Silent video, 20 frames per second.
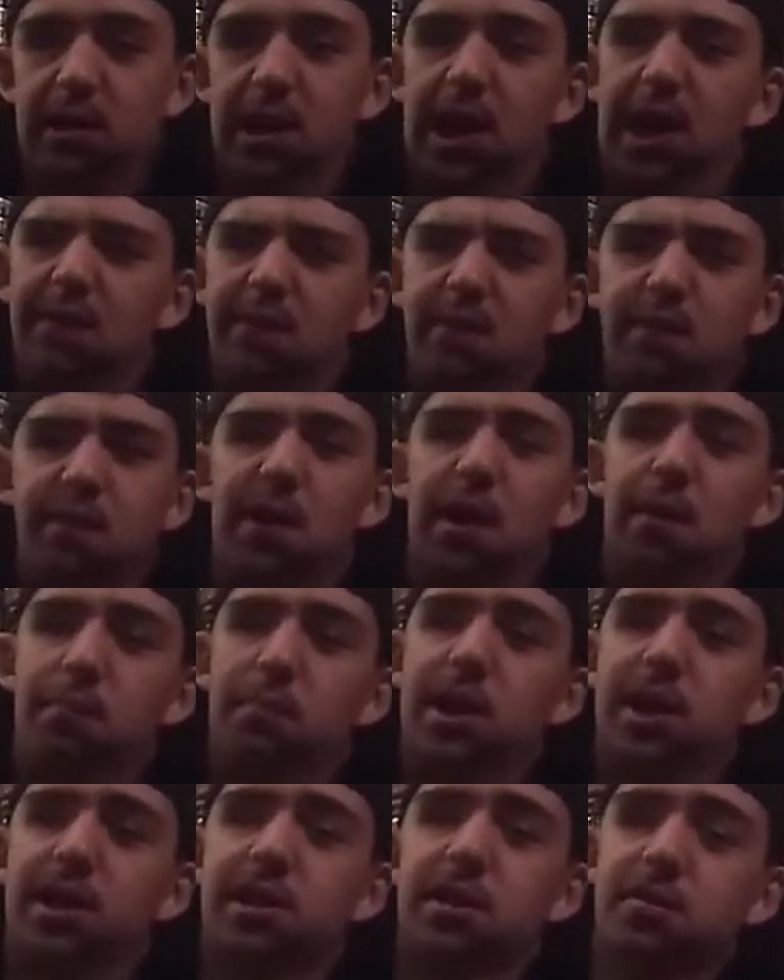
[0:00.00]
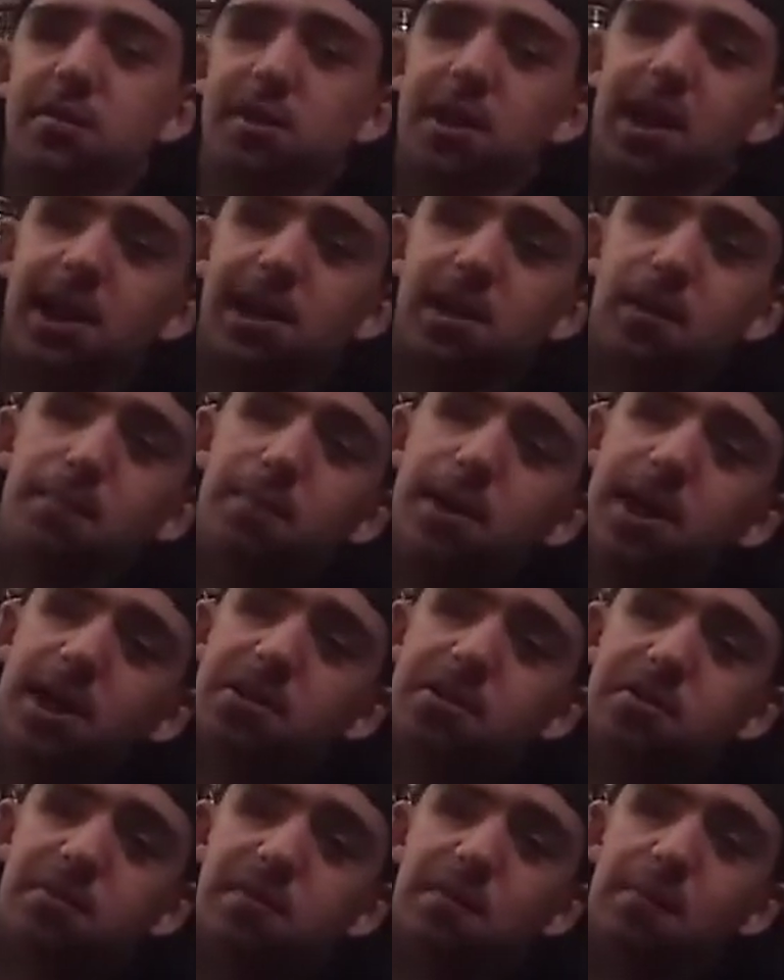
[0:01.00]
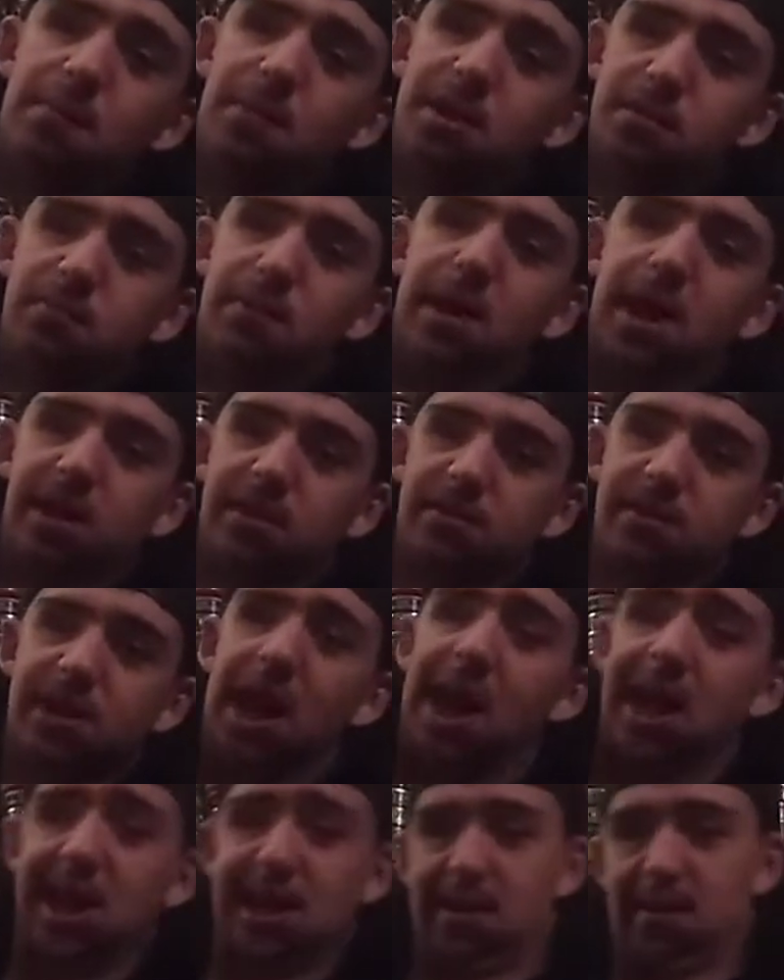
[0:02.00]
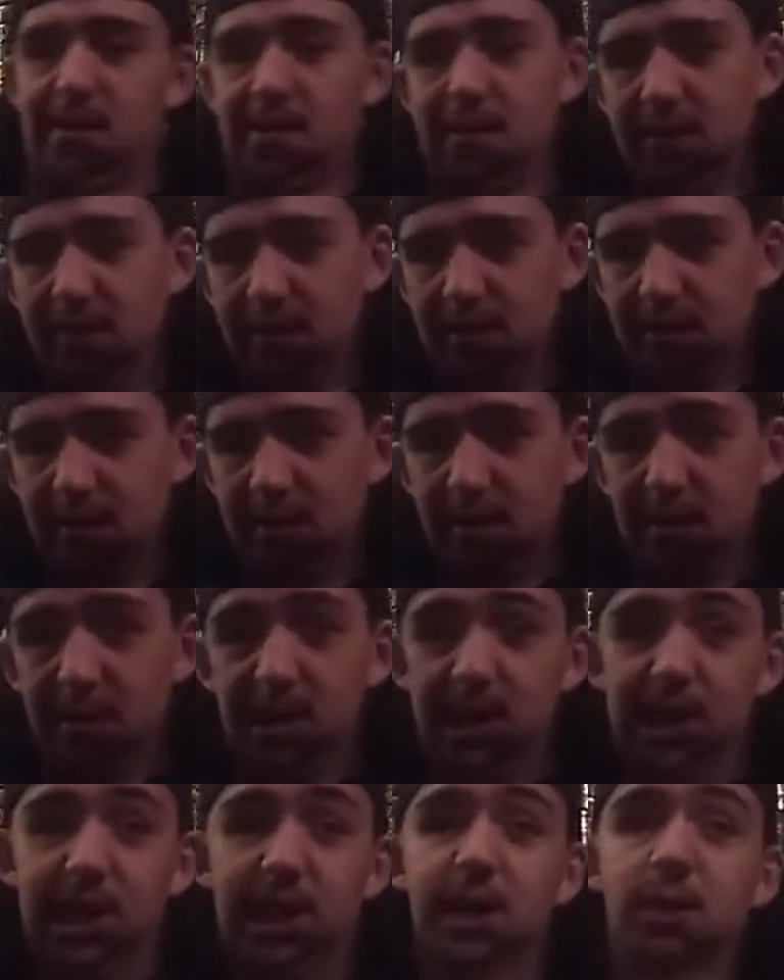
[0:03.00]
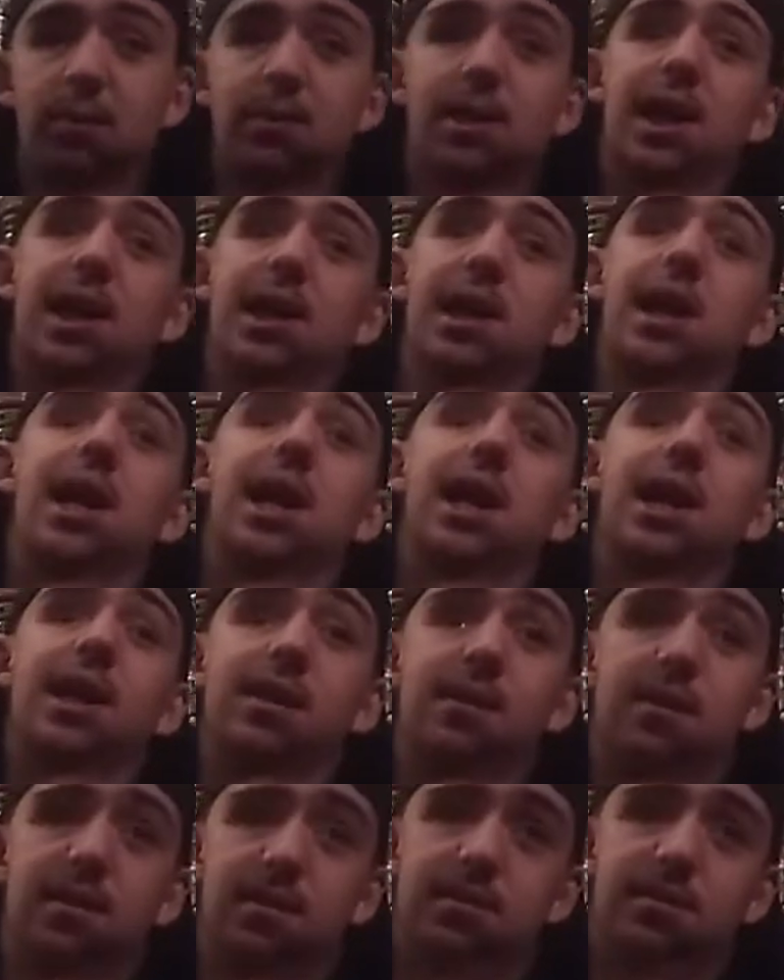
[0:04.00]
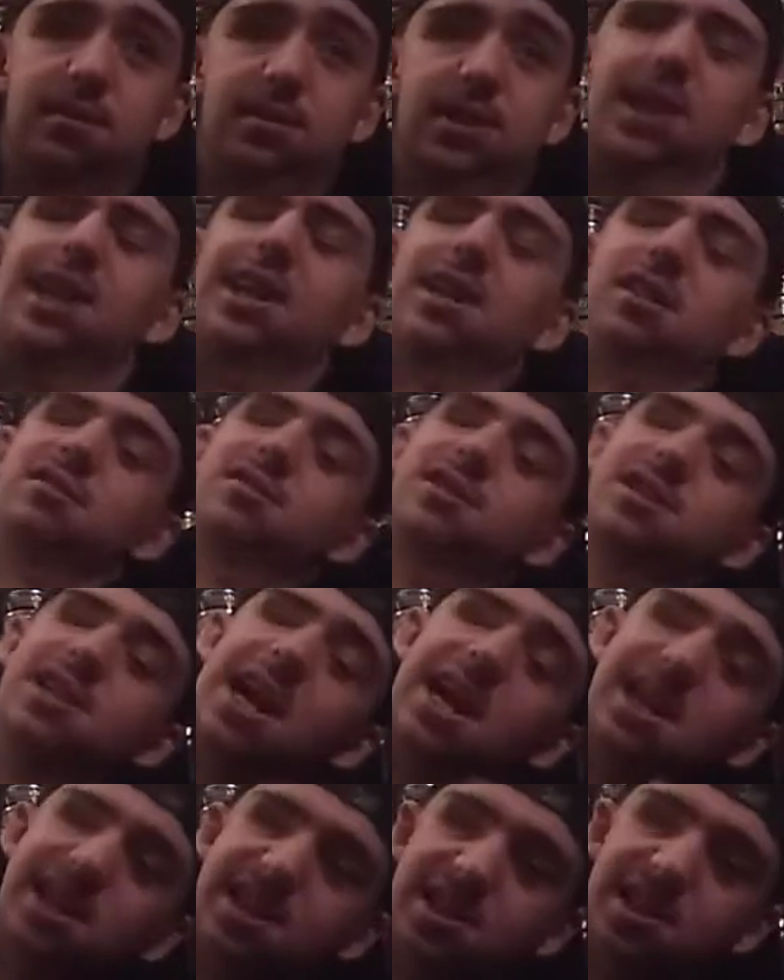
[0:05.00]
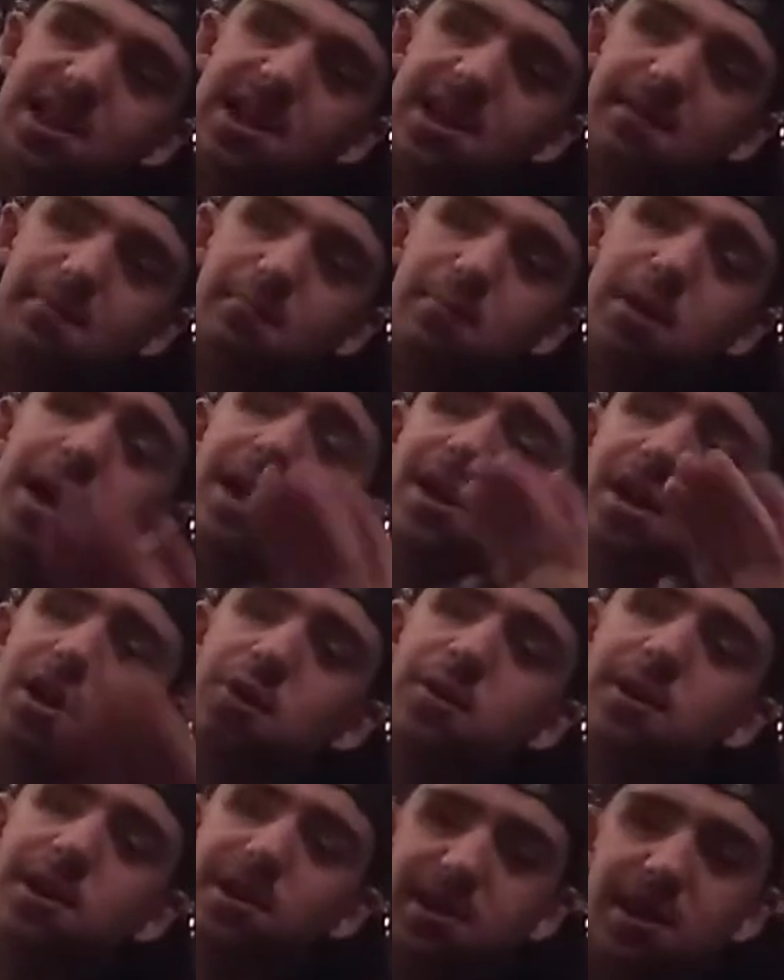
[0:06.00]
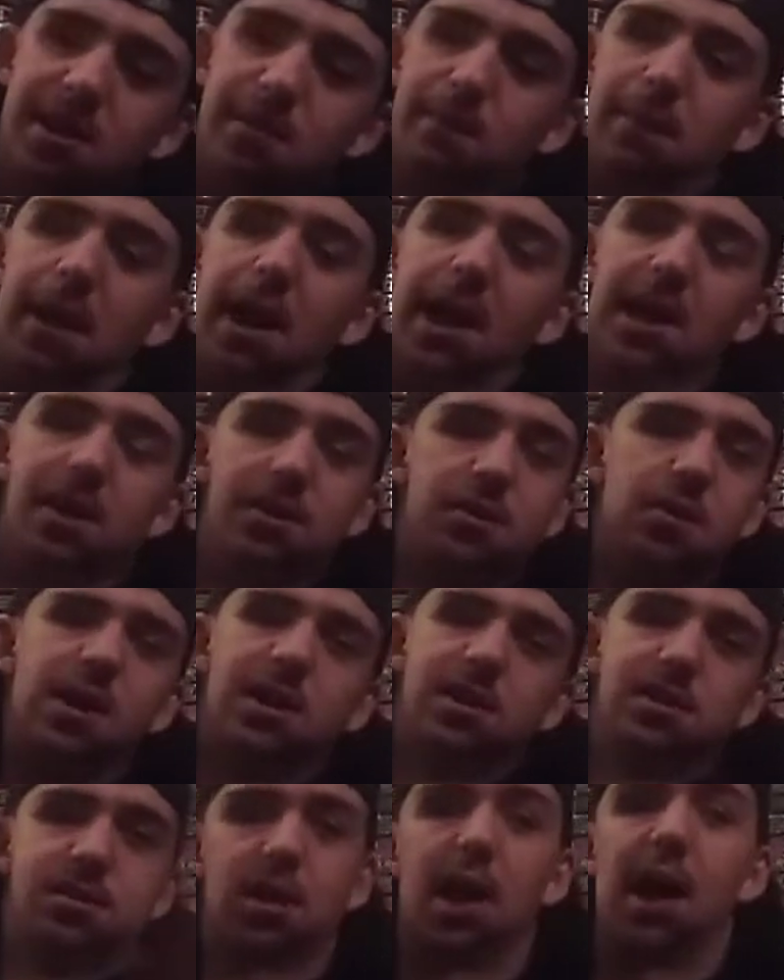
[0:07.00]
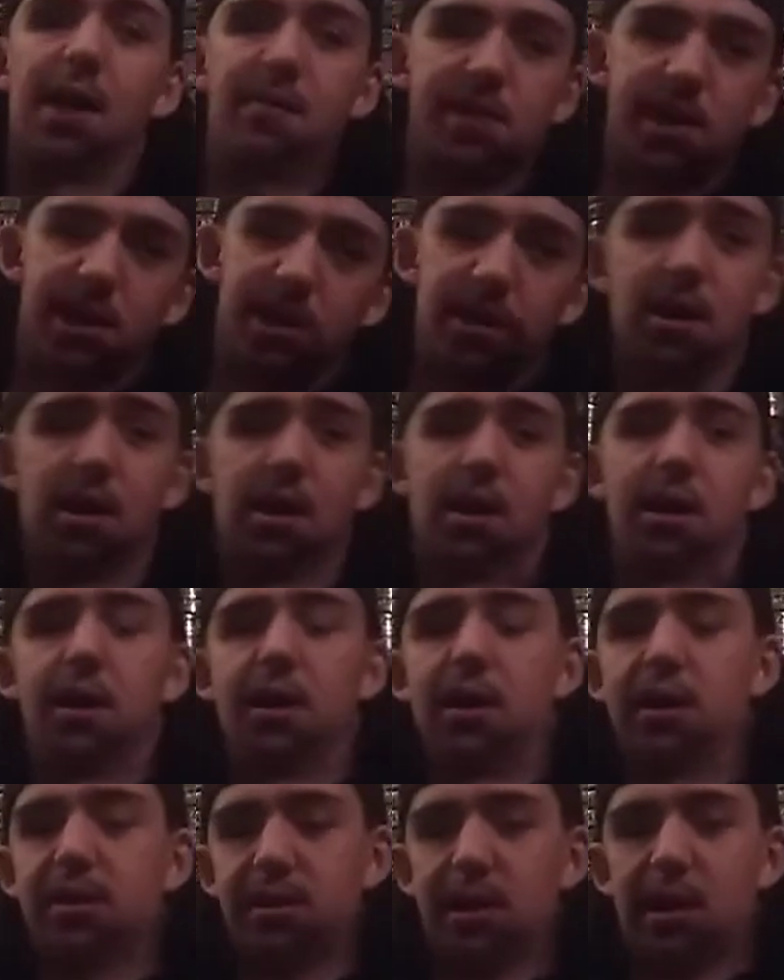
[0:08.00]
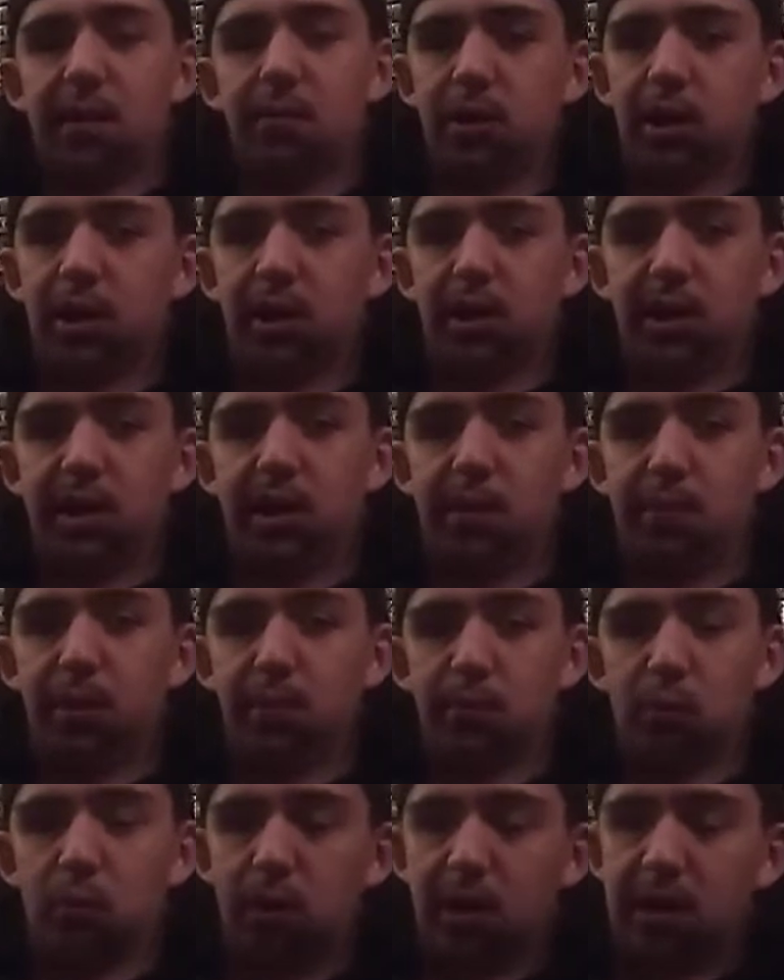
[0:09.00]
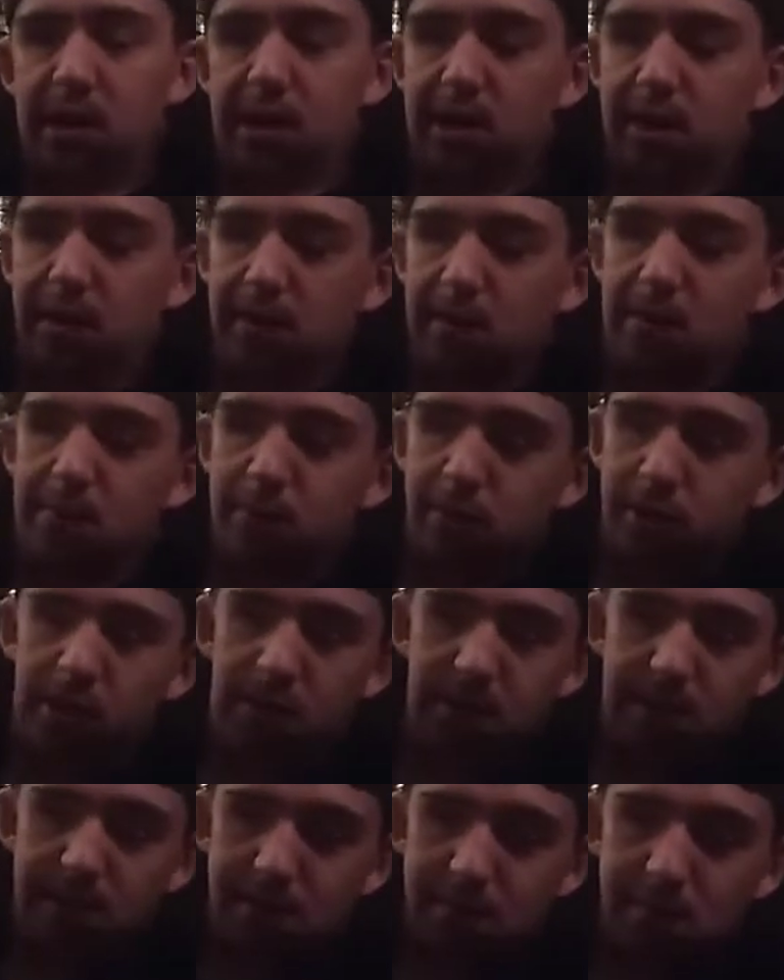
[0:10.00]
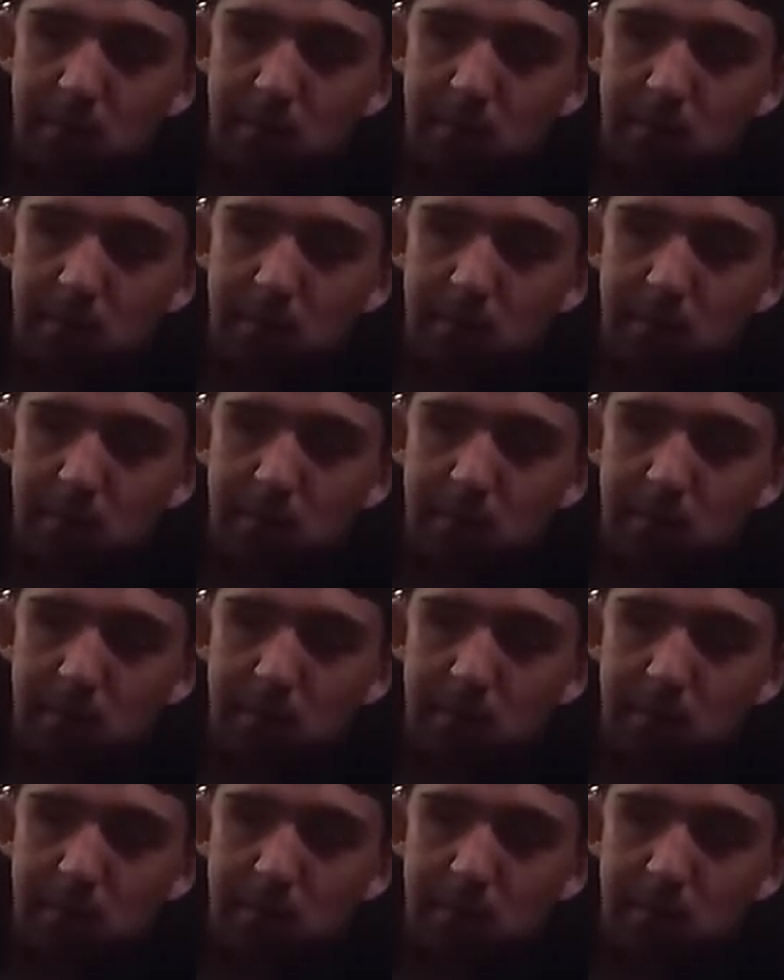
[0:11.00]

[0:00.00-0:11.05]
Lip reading: Every 5 minutes, I was taking a pinch from this man's can. He was getting heated. He didn't say anything, but I knew he was getting mad, so I just left it. I was like, I'm not going to dip anymore tonight. I'm good.